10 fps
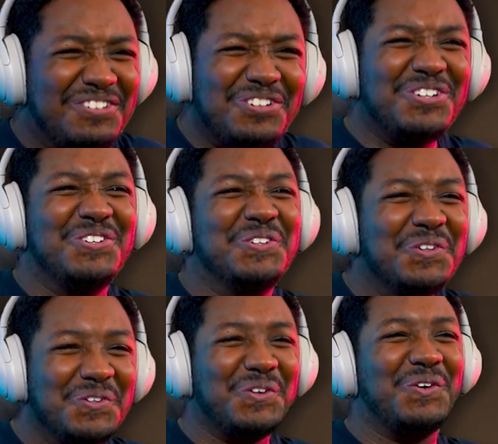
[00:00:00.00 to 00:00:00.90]

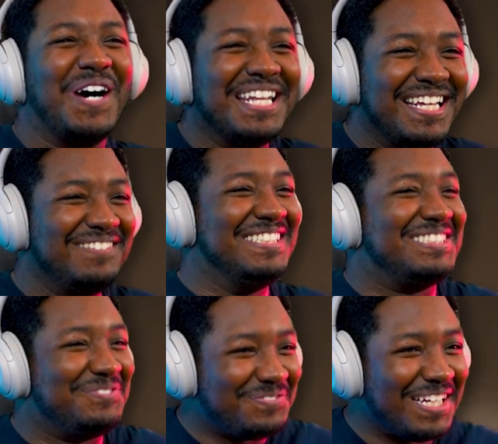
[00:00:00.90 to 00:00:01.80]
Oh, I love this
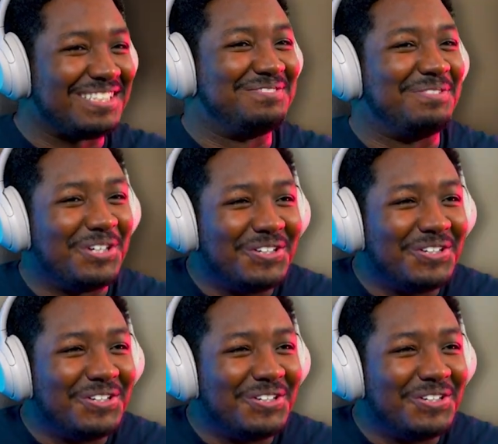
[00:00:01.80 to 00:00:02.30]
effect, bro.